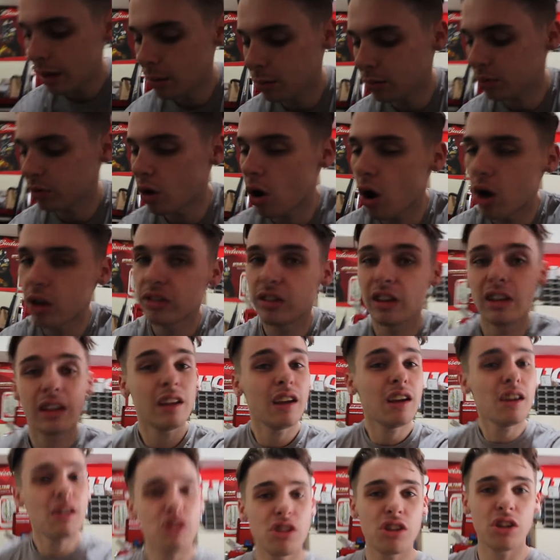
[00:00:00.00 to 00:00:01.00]
that was causing
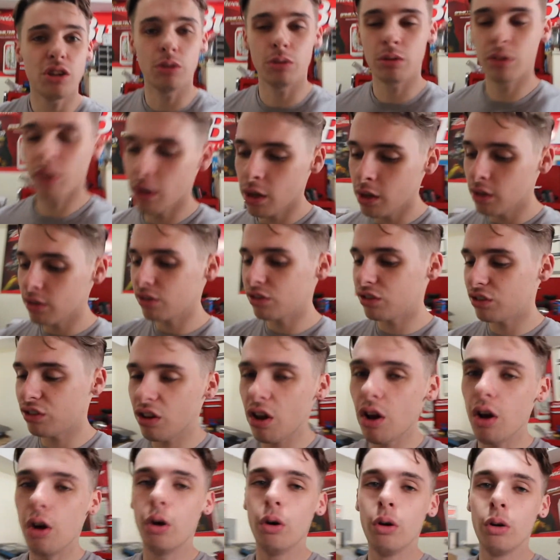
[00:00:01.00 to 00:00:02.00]
the issues.
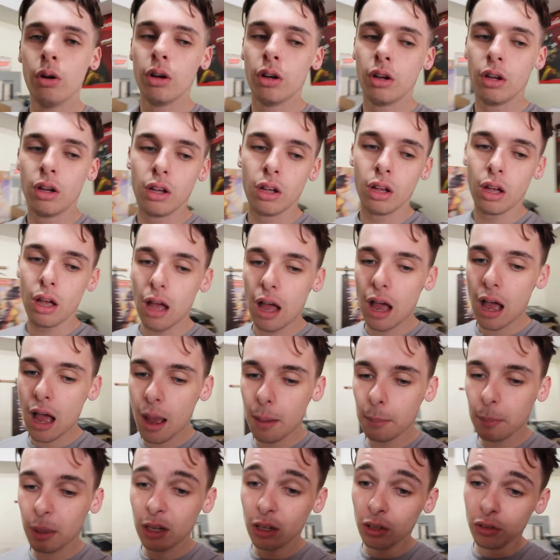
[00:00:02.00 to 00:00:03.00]
So,
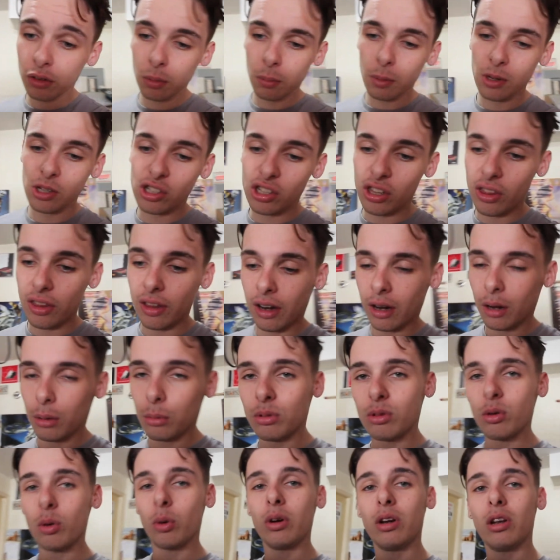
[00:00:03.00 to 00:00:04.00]
I also mentioned that I
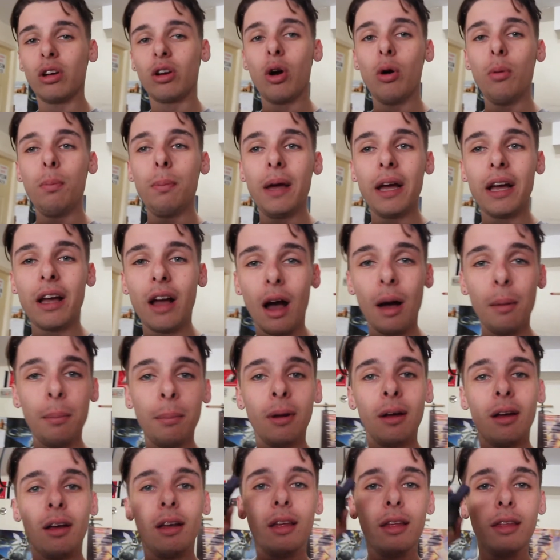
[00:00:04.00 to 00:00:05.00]
was going to go pick
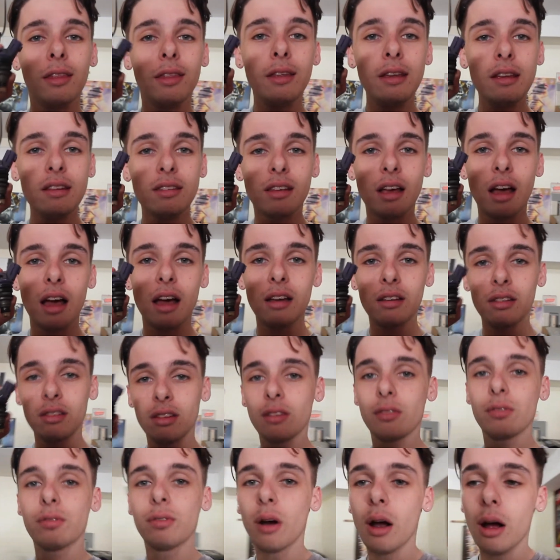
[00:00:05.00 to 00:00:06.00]
up these
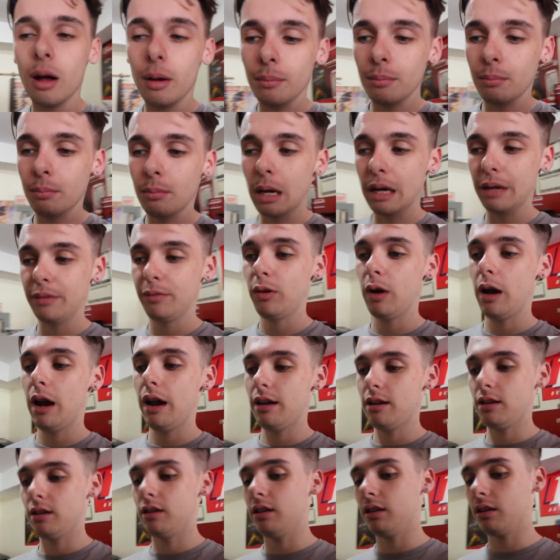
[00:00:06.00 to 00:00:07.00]
guys from my
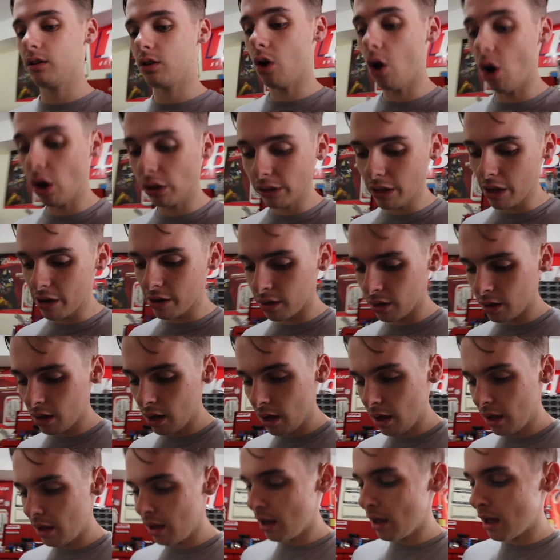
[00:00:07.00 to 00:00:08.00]
friend Conlon.
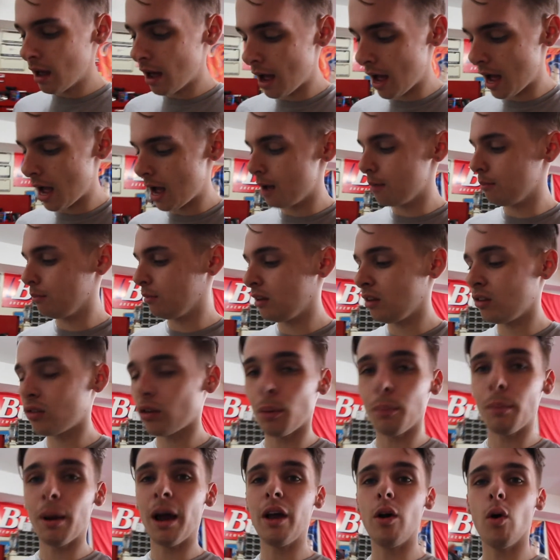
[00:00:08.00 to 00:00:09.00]
These
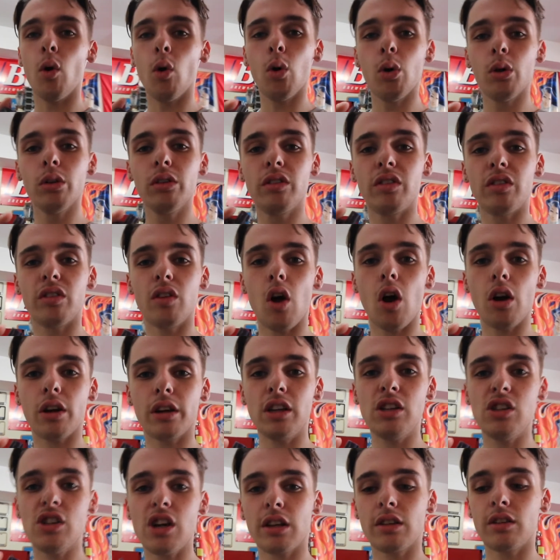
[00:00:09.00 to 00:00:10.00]
are my old
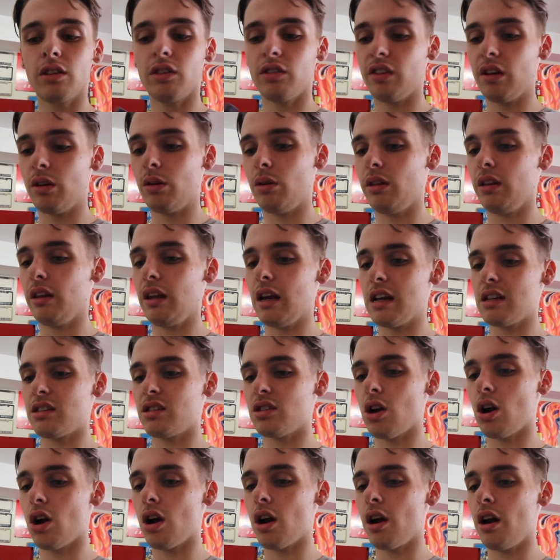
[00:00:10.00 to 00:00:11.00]
stock injectors out of the
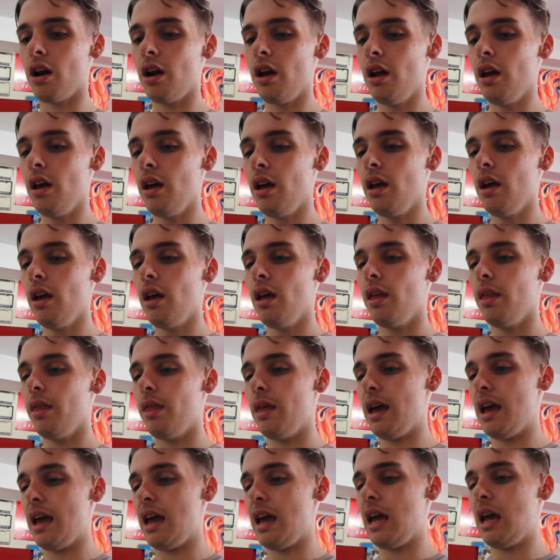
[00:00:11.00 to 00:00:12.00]
SR.
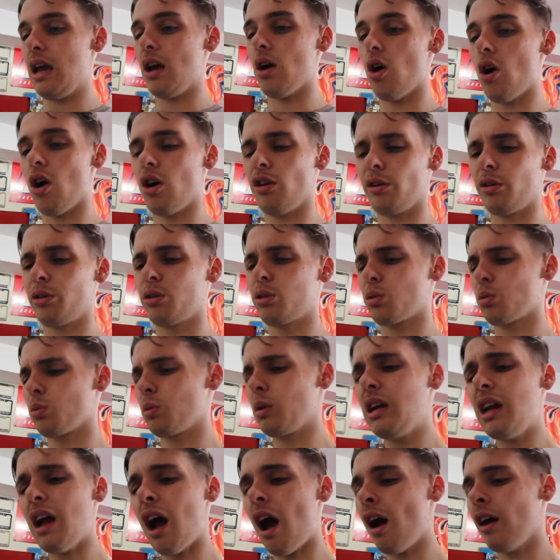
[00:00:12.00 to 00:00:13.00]
They are
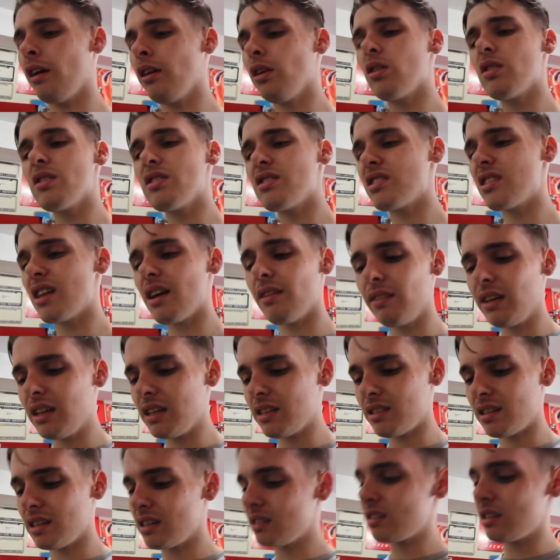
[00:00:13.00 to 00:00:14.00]

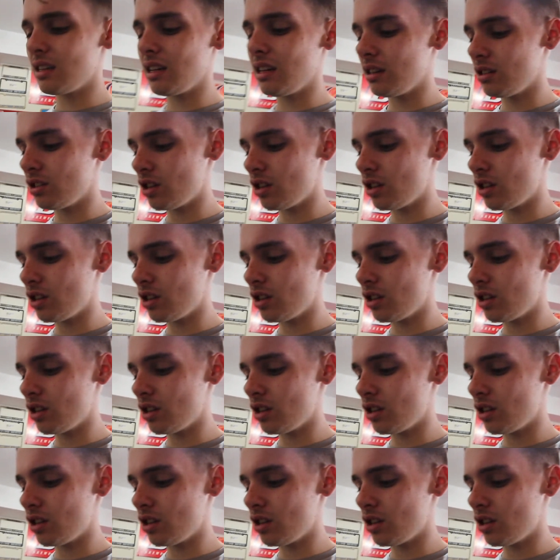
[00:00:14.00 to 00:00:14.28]
370cc